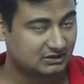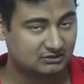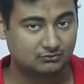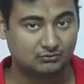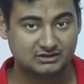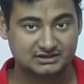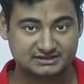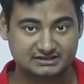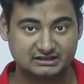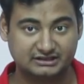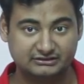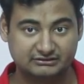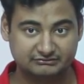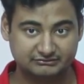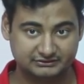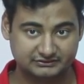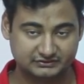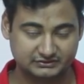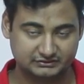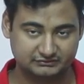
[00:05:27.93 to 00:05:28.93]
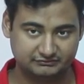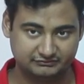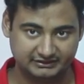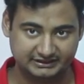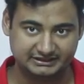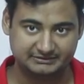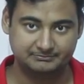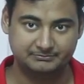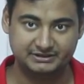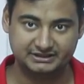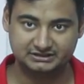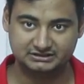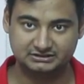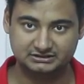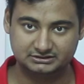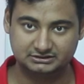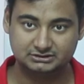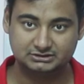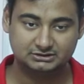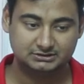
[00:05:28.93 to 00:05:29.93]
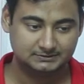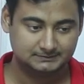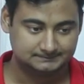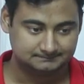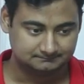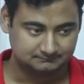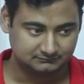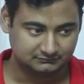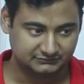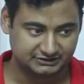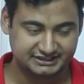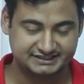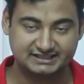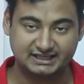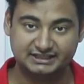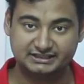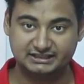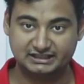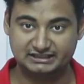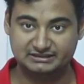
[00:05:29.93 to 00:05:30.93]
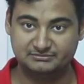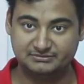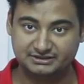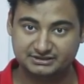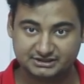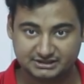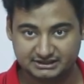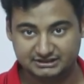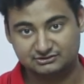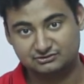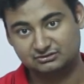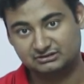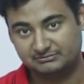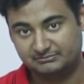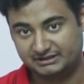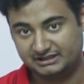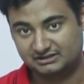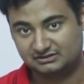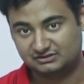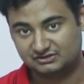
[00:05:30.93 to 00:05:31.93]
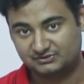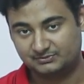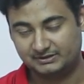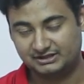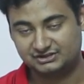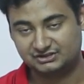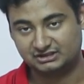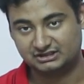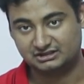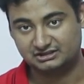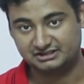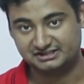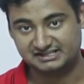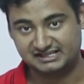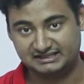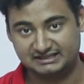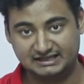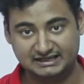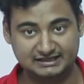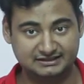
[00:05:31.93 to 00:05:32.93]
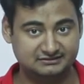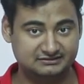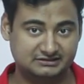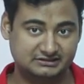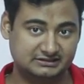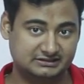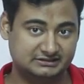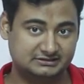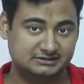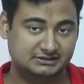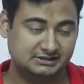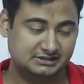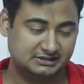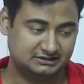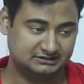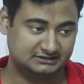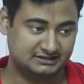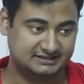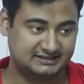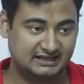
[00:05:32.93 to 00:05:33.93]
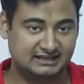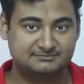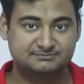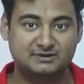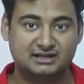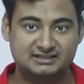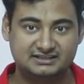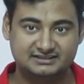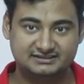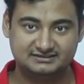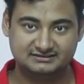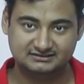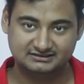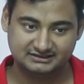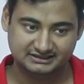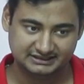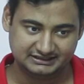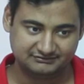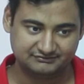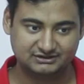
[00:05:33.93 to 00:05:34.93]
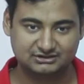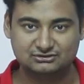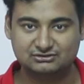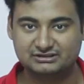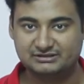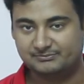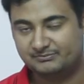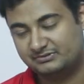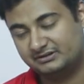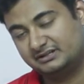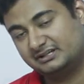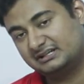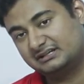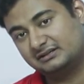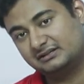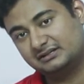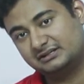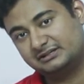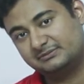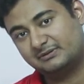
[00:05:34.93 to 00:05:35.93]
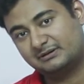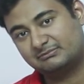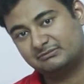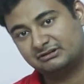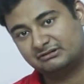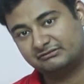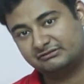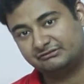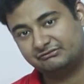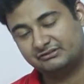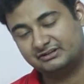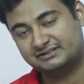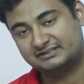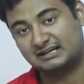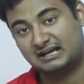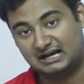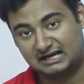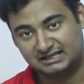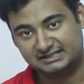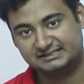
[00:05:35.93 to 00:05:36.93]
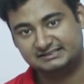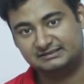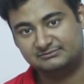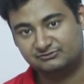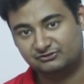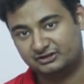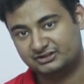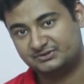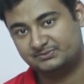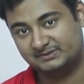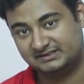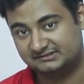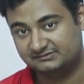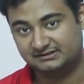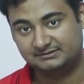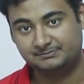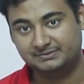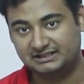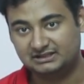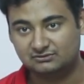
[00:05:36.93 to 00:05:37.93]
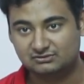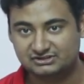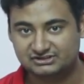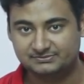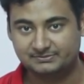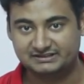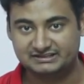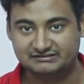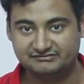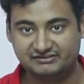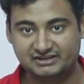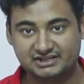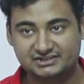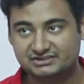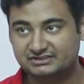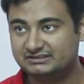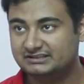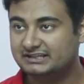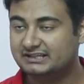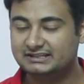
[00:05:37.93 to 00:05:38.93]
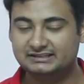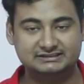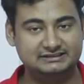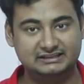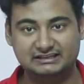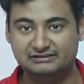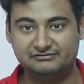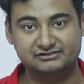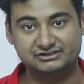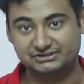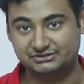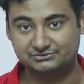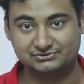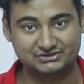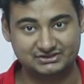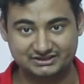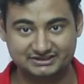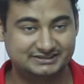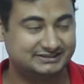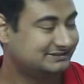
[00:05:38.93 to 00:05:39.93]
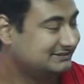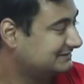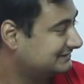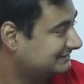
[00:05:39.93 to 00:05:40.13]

was kind of a very big uh, design element into the main space shuttle design and uh, the sad part is even though De the department of defense asked them for a specific payload specification they never used it